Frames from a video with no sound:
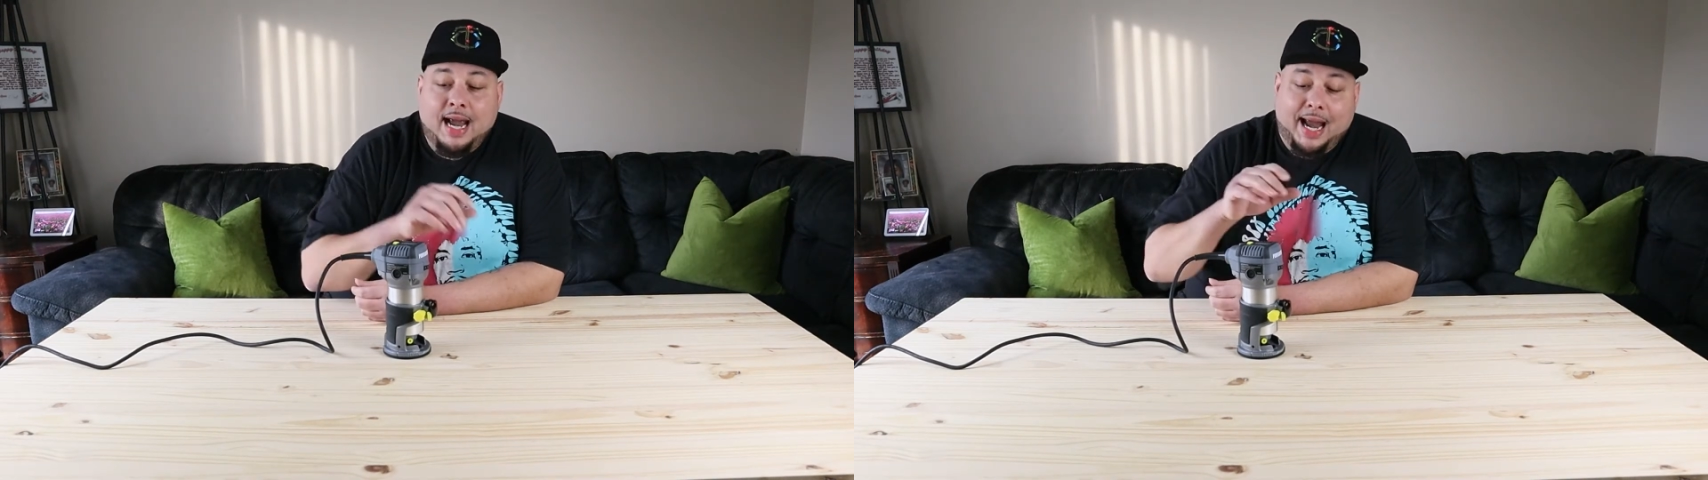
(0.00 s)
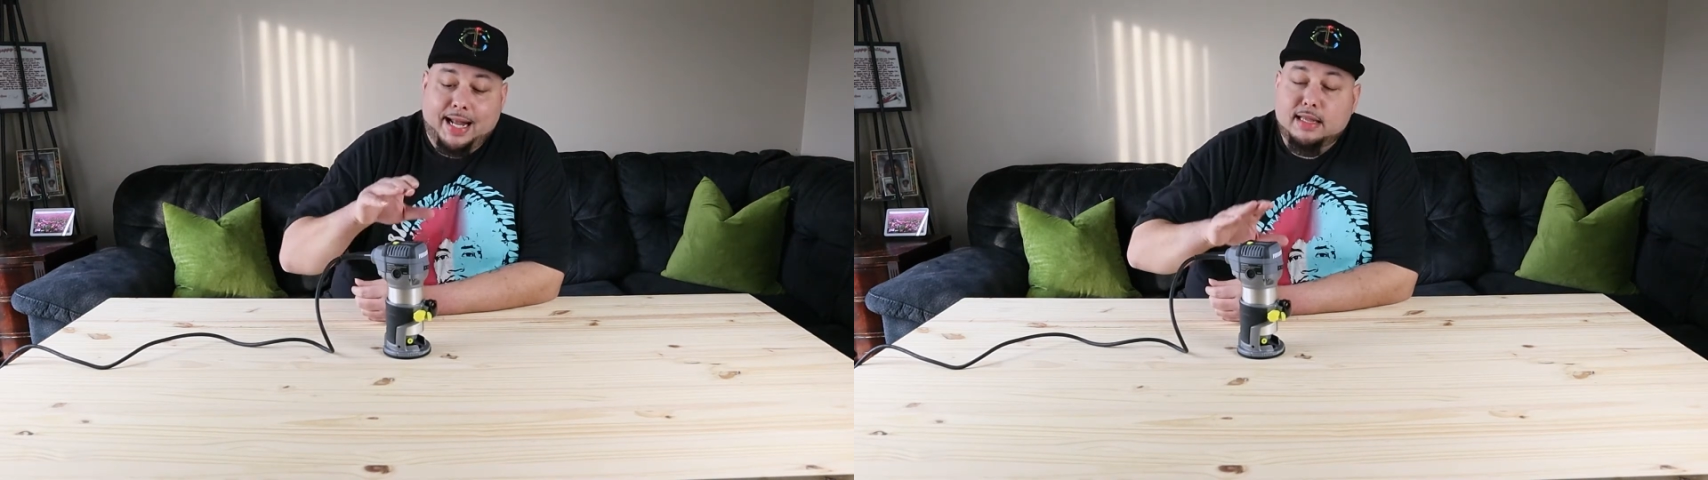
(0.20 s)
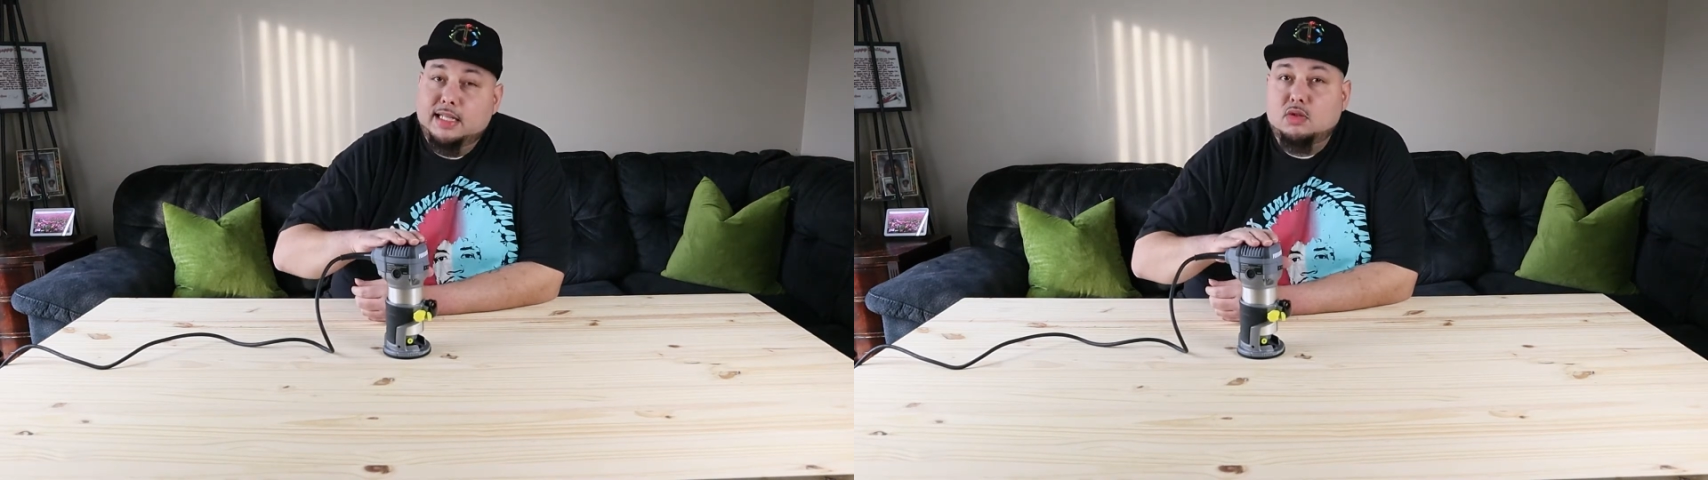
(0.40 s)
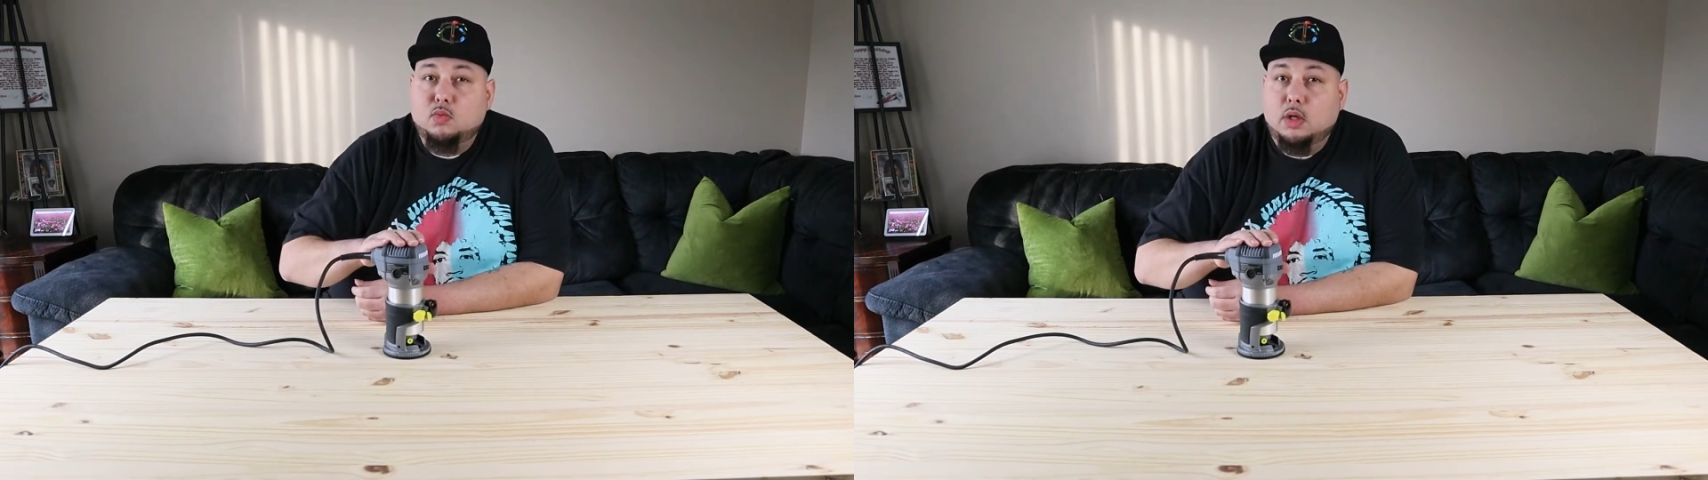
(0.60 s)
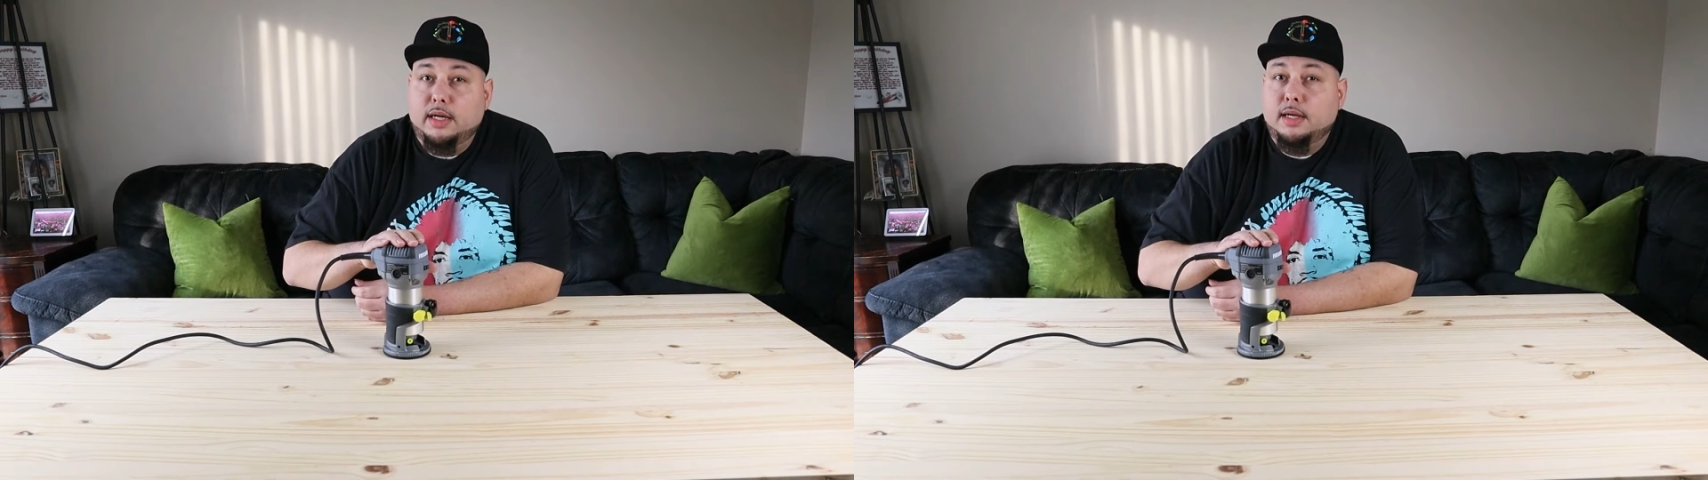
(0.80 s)
and this
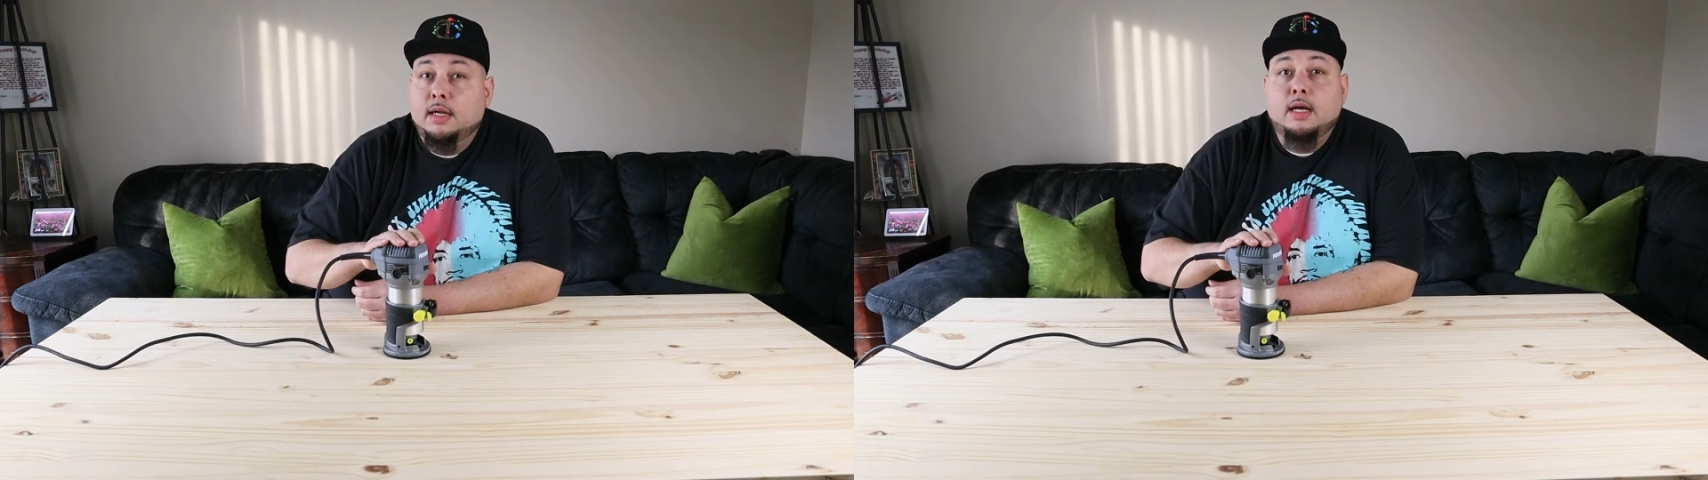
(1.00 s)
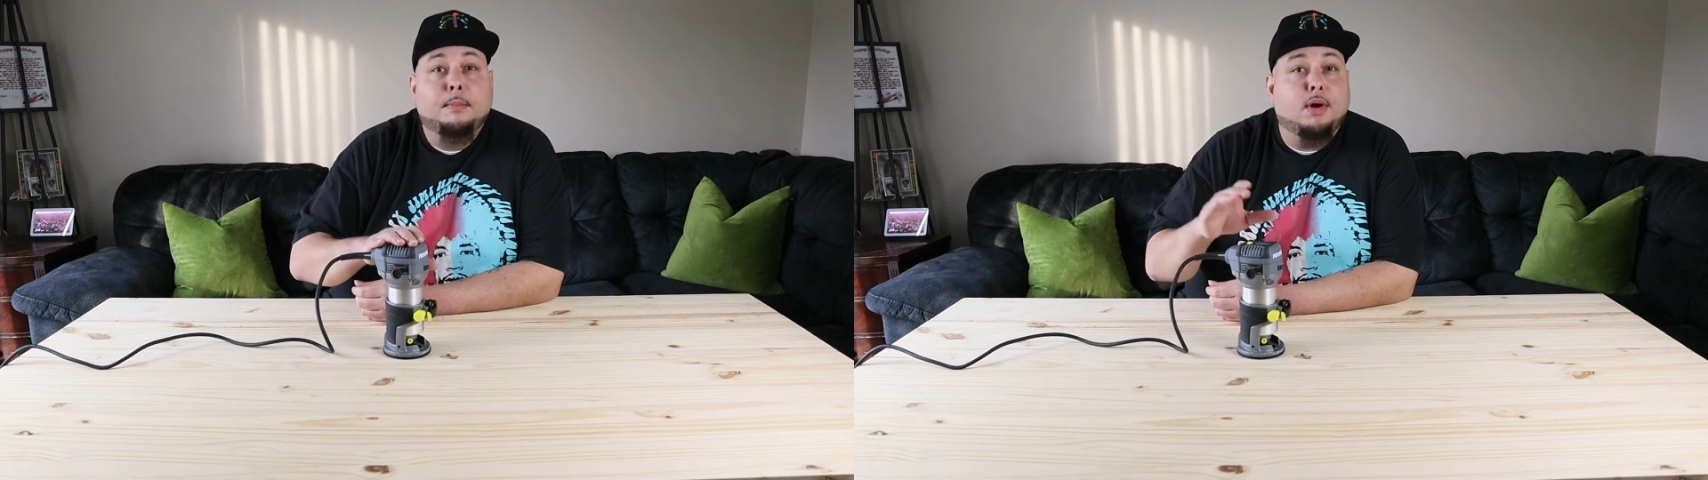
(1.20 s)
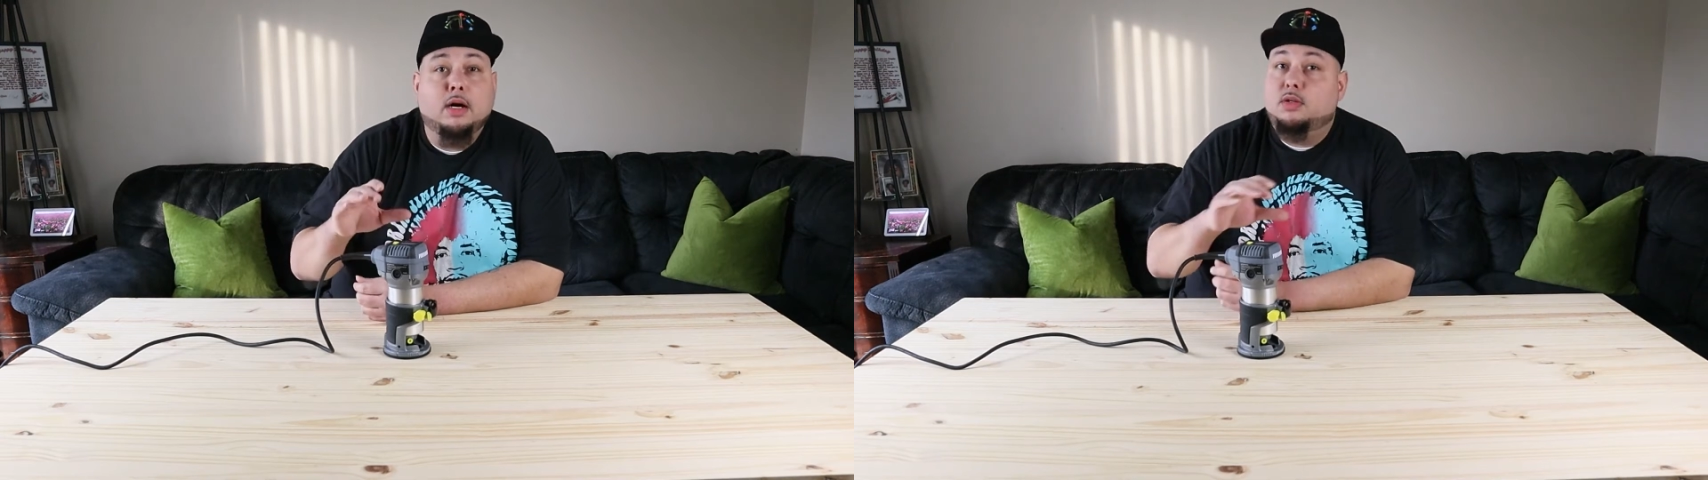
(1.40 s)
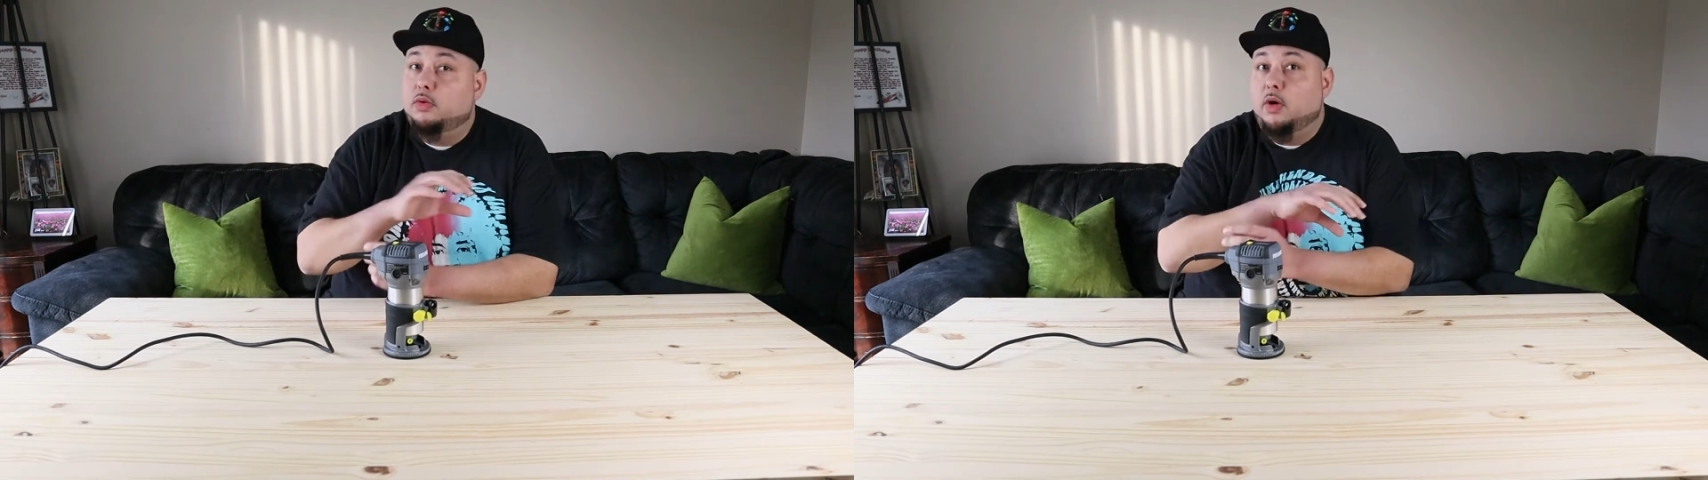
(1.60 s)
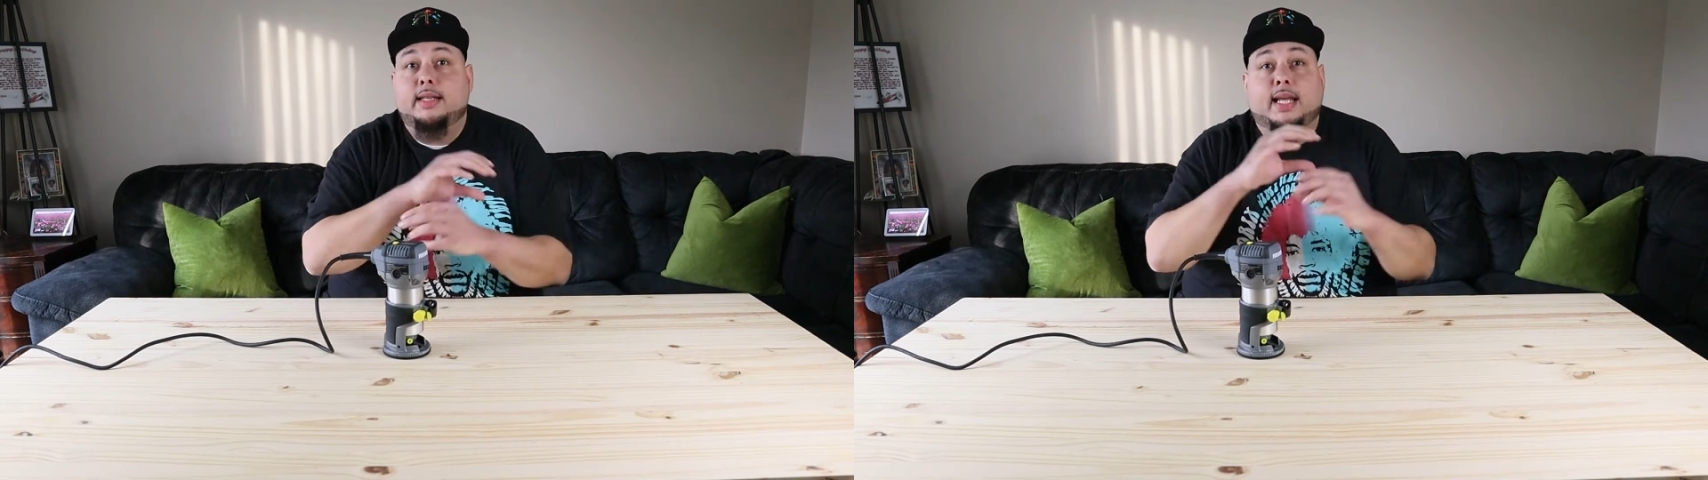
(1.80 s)
one
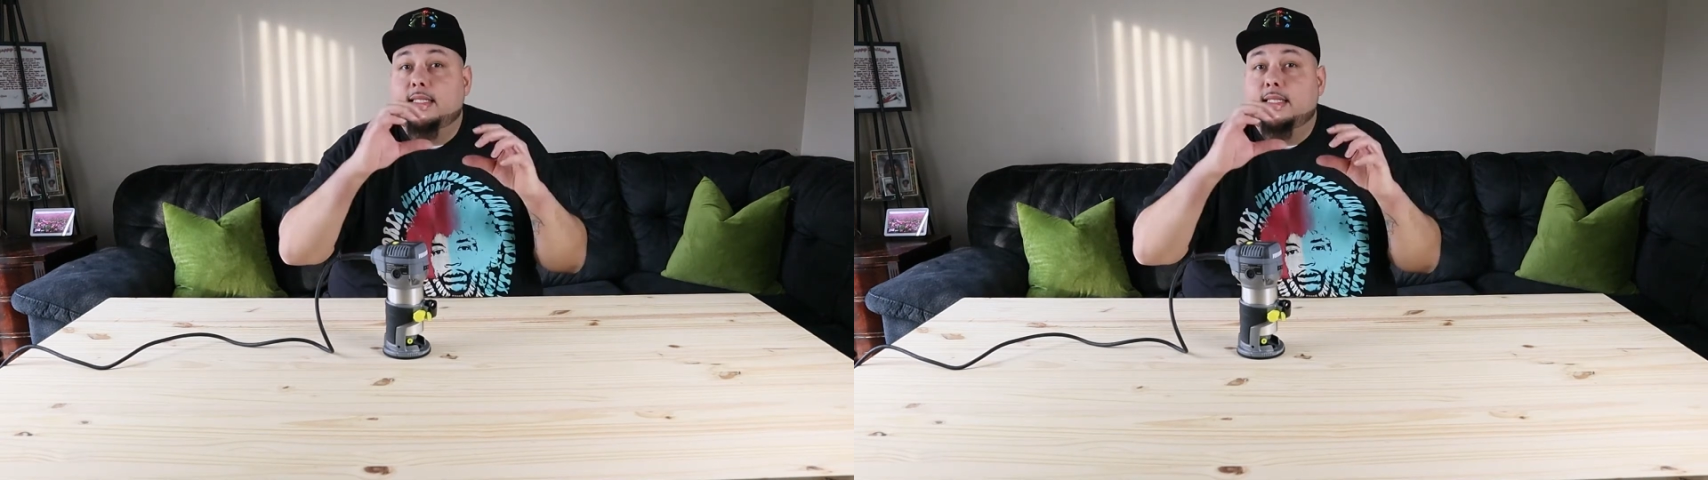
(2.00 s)
marked at